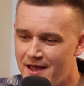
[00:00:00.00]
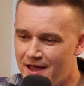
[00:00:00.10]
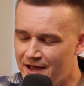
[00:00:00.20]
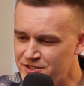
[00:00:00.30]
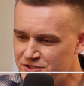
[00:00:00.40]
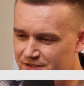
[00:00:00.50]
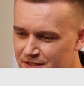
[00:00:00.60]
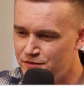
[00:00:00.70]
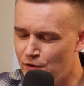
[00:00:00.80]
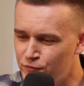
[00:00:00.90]
actually
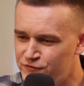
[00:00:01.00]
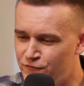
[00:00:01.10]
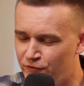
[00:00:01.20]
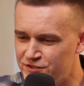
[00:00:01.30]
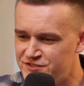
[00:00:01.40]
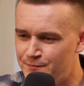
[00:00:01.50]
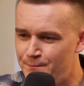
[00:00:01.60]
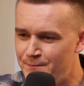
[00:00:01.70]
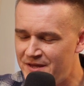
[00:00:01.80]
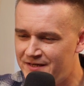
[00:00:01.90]
those first
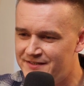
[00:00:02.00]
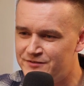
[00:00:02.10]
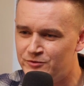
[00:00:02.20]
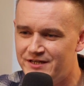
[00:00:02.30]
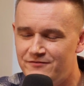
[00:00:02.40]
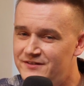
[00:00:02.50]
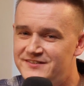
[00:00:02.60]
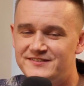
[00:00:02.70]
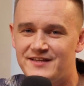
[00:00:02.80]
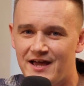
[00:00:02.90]
minutes or even
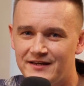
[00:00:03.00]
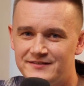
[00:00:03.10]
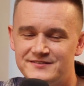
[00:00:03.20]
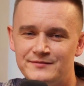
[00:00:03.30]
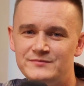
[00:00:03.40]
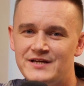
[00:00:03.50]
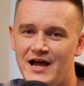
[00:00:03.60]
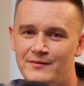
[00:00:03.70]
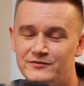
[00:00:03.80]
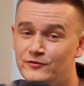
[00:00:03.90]
seconds
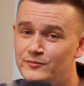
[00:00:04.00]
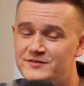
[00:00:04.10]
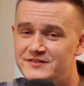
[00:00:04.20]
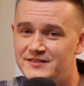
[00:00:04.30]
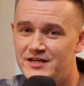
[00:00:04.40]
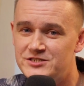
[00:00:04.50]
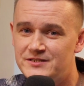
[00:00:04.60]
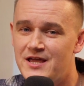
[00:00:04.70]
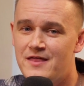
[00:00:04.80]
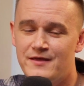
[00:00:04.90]
sometimes of your presentation,
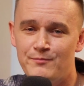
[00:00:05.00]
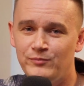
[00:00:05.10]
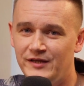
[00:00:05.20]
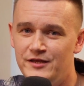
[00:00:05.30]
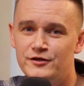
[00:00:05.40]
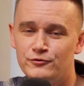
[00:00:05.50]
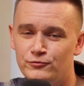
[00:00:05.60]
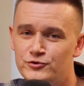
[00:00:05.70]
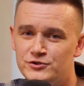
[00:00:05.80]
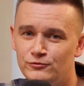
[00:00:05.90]
they play the
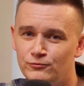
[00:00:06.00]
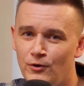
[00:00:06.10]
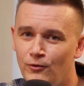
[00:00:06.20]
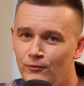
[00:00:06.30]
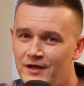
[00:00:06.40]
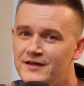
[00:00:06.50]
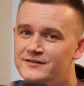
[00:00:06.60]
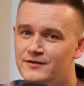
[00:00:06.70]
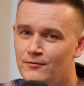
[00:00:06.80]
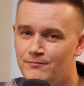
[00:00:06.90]
crucial role.
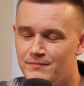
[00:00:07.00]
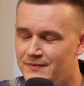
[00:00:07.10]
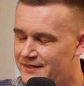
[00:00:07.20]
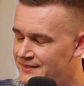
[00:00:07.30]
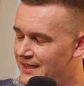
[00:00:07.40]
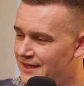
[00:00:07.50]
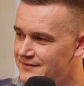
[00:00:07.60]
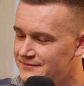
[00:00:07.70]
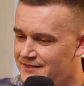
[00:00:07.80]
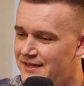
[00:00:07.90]
So the
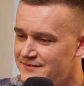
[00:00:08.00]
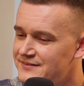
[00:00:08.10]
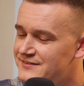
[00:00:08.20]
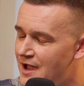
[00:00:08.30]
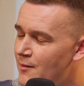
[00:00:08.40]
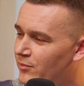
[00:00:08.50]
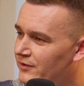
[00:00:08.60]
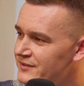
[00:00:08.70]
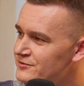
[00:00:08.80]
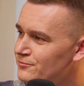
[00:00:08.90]
Kate's example
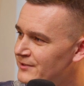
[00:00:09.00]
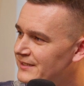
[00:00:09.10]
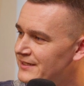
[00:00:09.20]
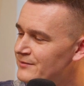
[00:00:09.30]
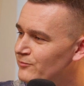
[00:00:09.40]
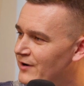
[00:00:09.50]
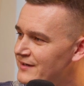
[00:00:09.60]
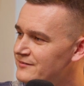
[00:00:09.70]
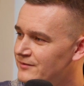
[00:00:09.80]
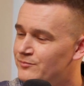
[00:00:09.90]
is really
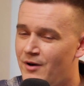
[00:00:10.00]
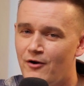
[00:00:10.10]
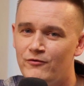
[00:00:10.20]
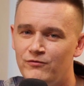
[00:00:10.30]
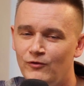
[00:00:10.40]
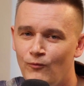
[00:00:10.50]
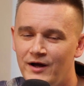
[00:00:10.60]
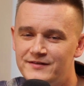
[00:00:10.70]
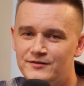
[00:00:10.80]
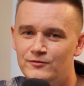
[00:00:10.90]
impressive and powerful
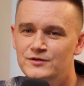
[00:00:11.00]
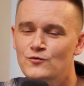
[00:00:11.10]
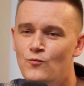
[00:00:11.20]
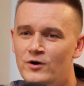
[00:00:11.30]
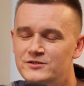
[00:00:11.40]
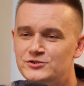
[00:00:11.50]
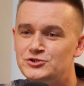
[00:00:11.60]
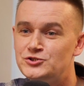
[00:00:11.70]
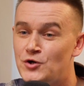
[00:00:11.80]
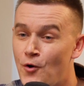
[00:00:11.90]
one. So you want to
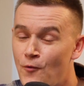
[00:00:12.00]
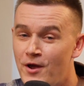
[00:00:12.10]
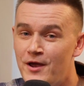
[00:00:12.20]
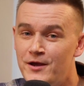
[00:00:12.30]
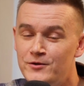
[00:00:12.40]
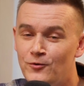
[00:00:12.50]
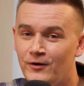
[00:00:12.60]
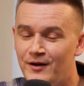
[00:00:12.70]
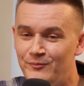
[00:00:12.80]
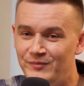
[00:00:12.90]
show your
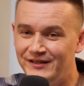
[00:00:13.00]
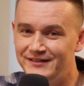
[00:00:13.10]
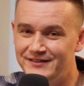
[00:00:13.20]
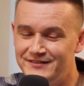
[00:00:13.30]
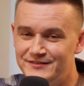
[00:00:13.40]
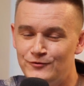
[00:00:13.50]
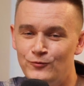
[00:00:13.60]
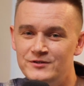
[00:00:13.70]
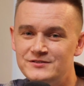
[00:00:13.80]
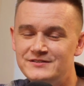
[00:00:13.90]
abilities, you
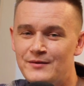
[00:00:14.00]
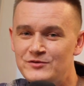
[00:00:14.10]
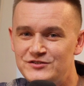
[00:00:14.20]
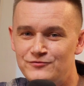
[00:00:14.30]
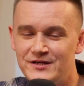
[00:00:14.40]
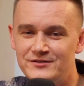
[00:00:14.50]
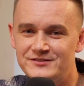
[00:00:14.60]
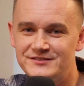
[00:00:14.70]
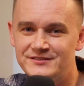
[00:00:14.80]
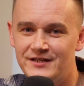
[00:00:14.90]
want to demonstrate your
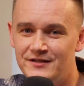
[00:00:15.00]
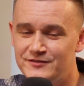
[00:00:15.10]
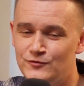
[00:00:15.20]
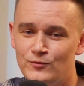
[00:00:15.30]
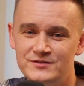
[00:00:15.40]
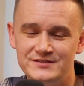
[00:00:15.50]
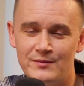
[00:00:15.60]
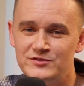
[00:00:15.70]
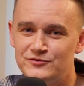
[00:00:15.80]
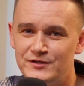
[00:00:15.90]
skills, you want to
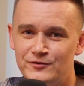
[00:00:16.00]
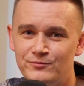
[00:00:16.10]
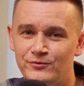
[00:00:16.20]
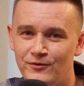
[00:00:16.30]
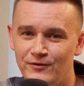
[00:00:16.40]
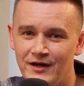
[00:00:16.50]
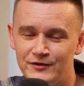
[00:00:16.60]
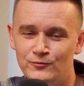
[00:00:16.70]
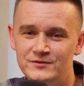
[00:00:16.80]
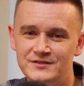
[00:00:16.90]
demonstrate your product,
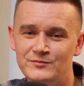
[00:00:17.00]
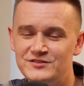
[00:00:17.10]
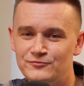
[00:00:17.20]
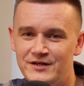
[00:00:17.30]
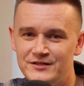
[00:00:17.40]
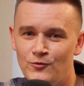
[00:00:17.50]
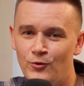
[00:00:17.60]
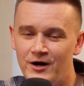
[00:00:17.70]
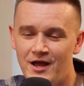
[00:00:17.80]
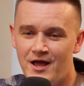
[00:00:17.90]
you want to demonstrate your